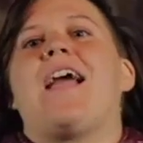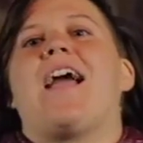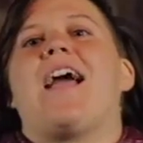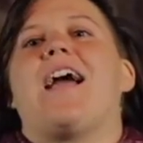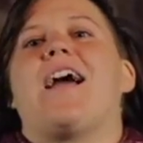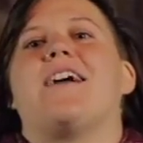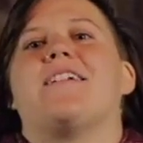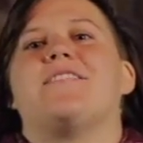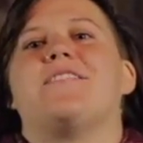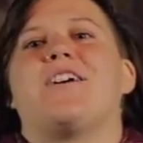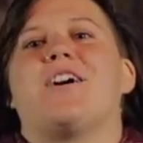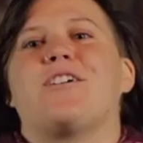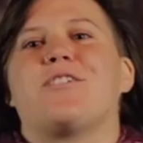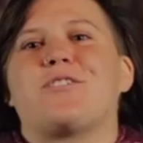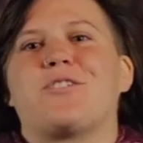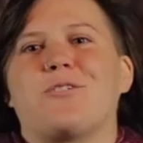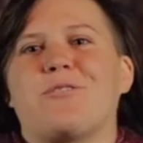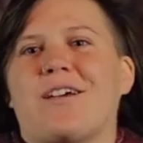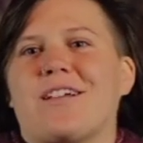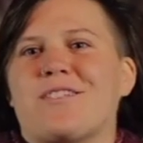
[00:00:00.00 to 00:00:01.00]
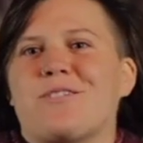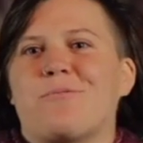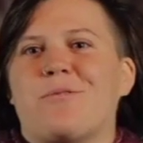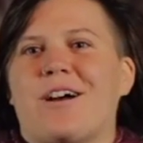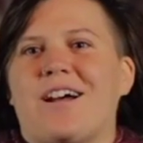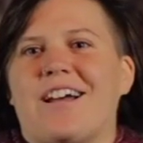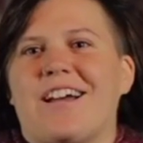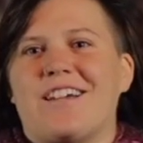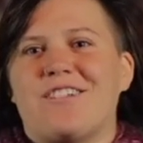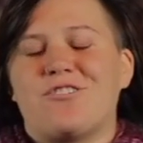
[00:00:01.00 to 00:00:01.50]
And uh, so that's
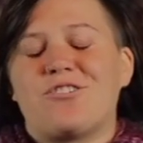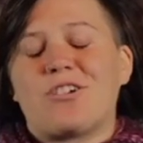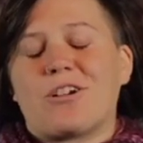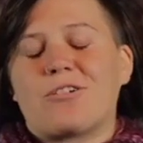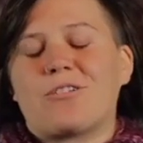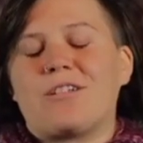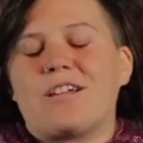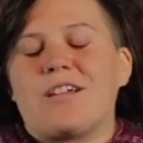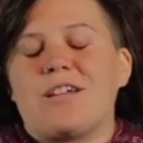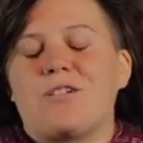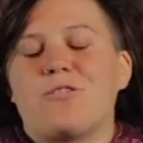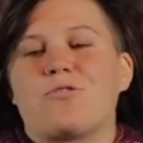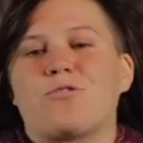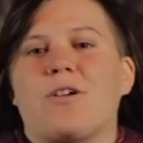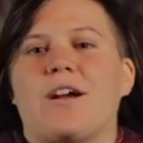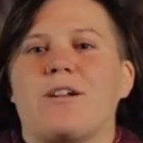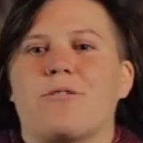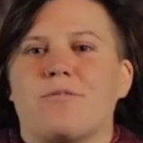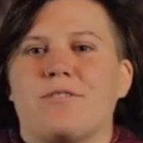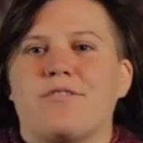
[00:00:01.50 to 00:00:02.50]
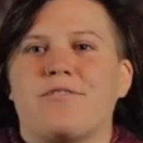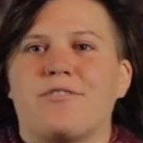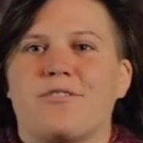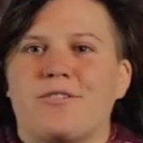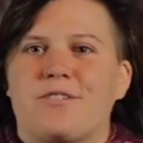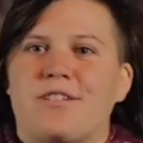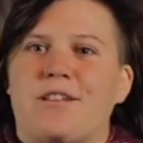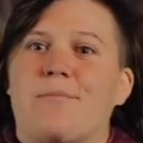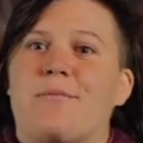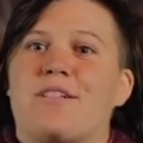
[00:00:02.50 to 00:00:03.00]
why I generally try to refer
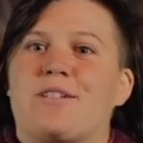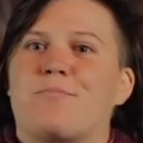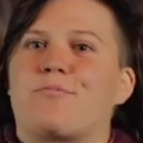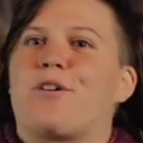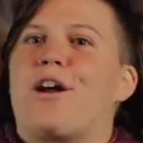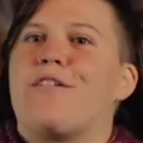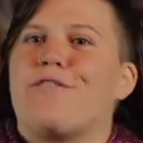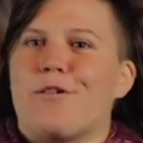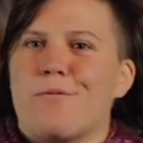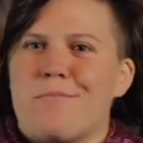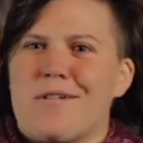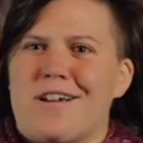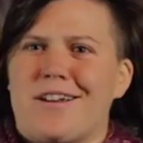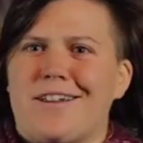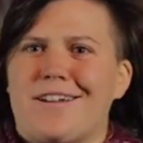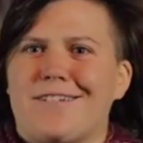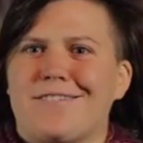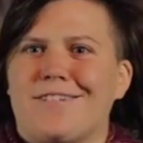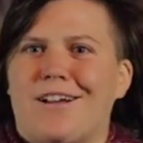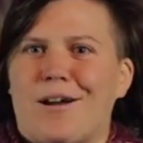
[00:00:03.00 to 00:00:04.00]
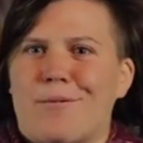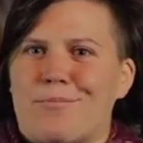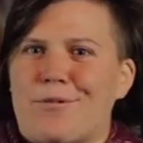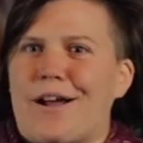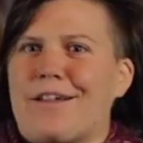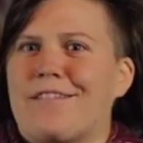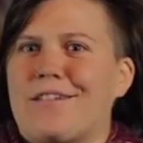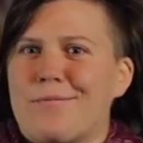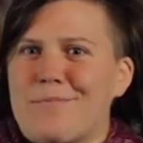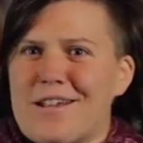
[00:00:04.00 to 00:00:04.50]
to them as Private Manning, not
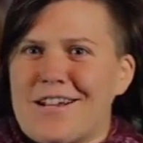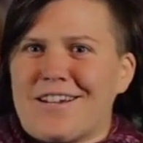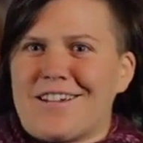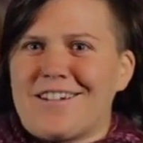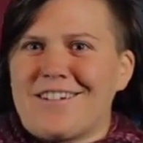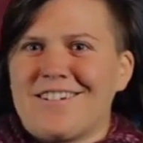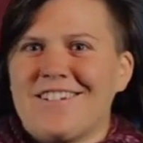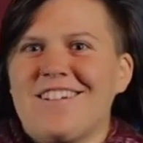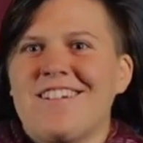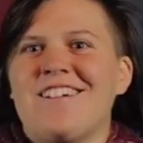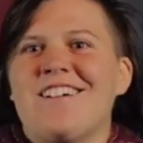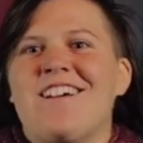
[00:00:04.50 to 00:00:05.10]
Bradley Manning.